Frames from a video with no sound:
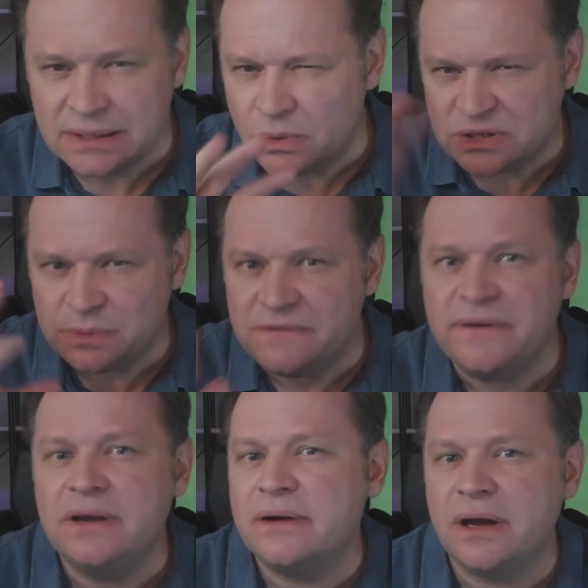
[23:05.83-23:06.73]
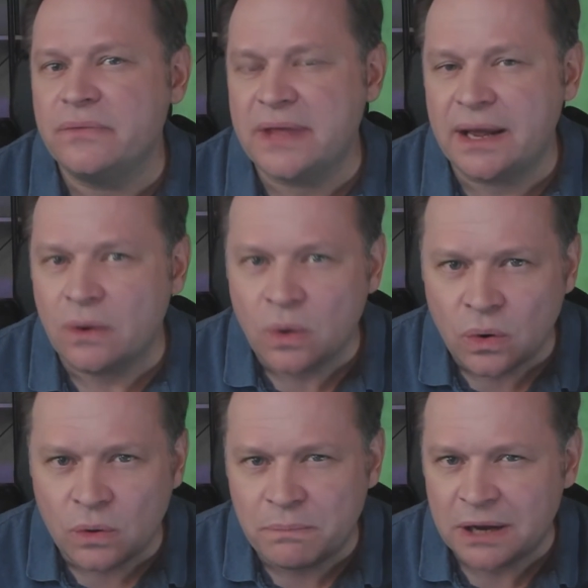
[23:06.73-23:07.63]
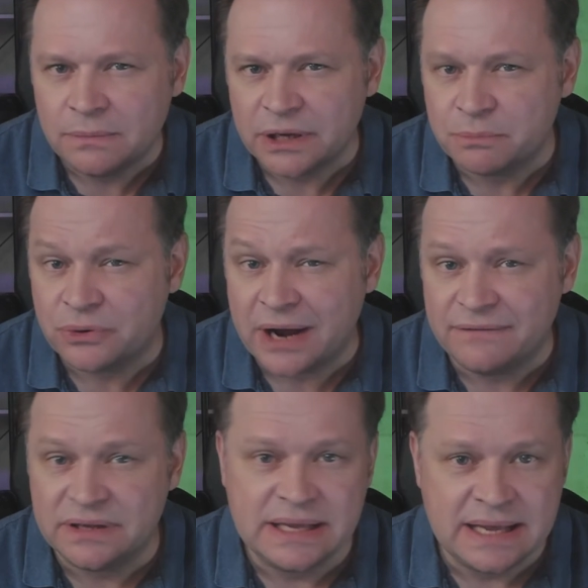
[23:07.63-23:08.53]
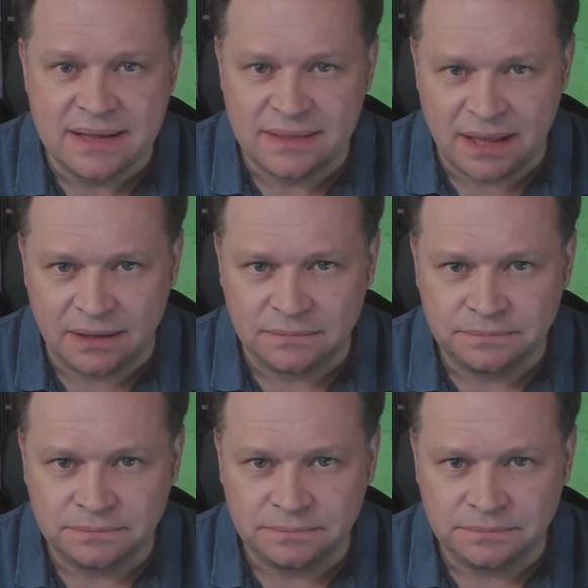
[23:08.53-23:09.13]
once we figured out that whole public-private key thing.